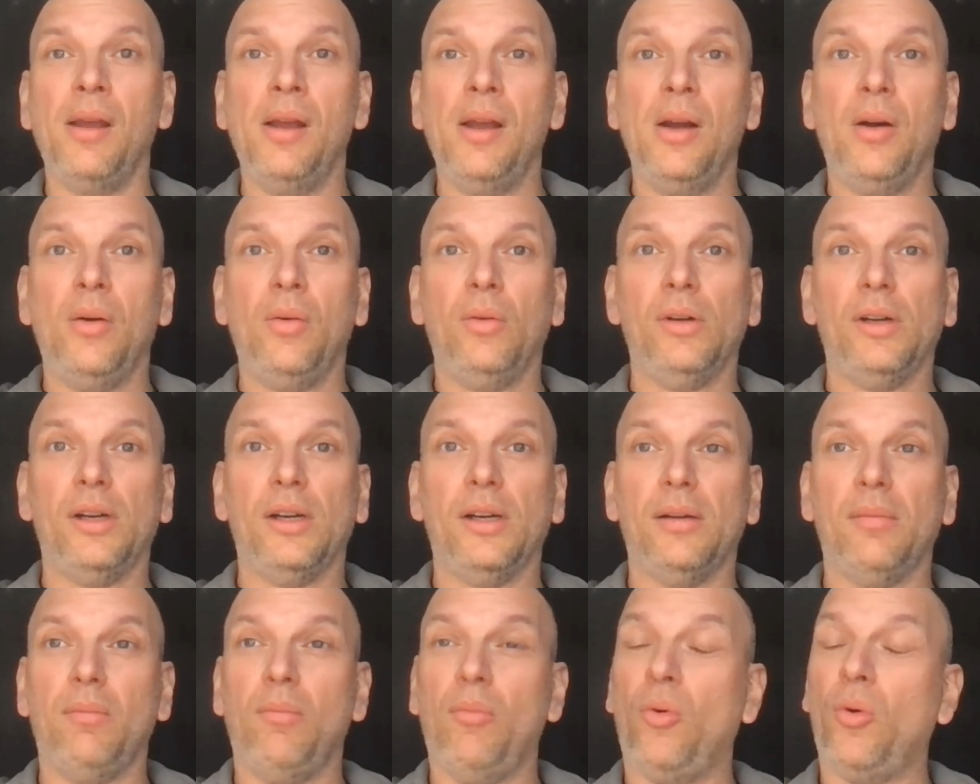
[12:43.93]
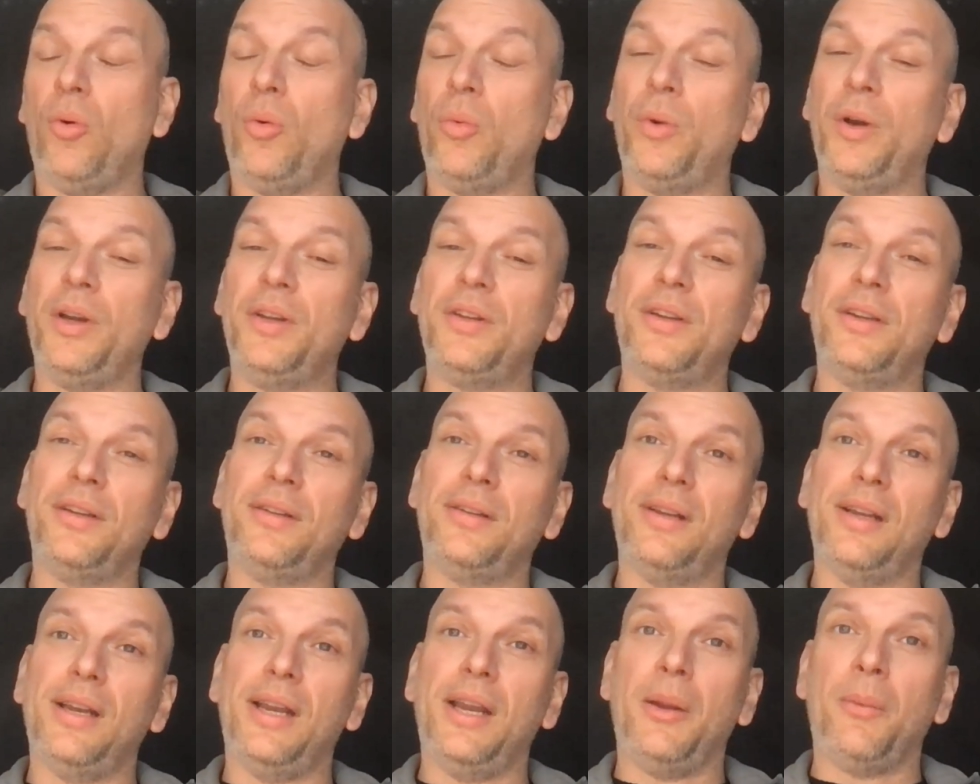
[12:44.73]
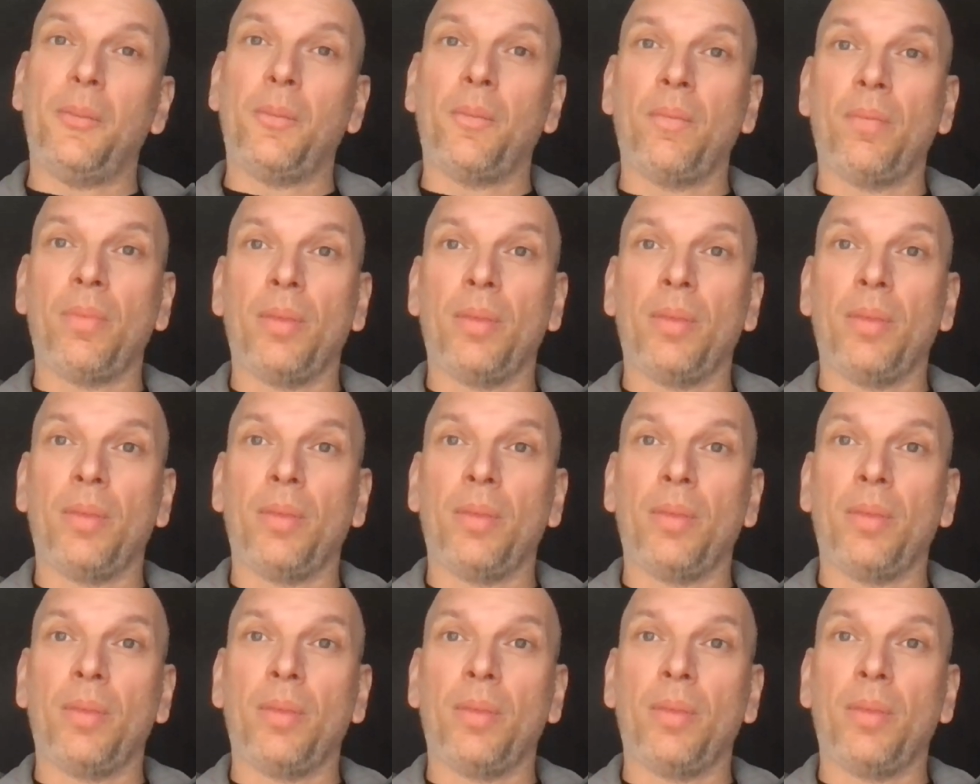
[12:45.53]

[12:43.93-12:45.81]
Where more recently,